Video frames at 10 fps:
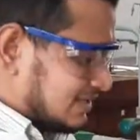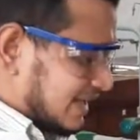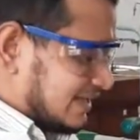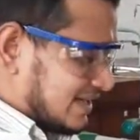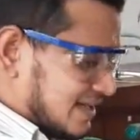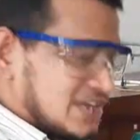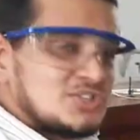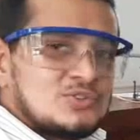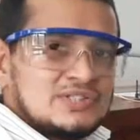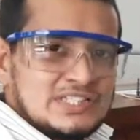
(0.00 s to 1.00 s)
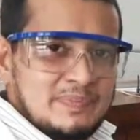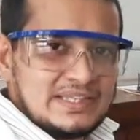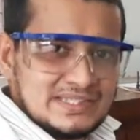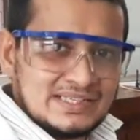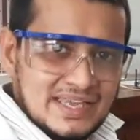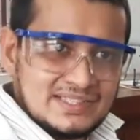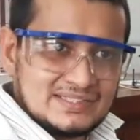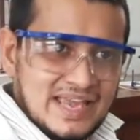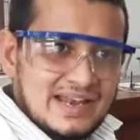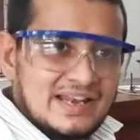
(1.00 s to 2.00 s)
get attached to this pencil case,
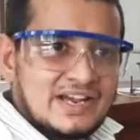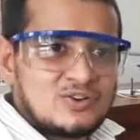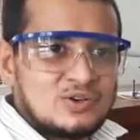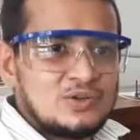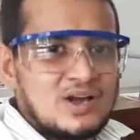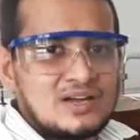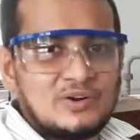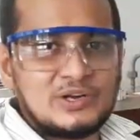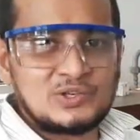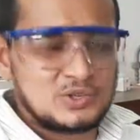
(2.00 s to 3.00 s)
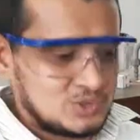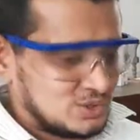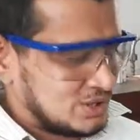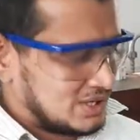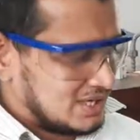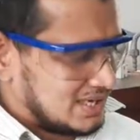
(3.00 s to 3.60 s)
and later on you are going to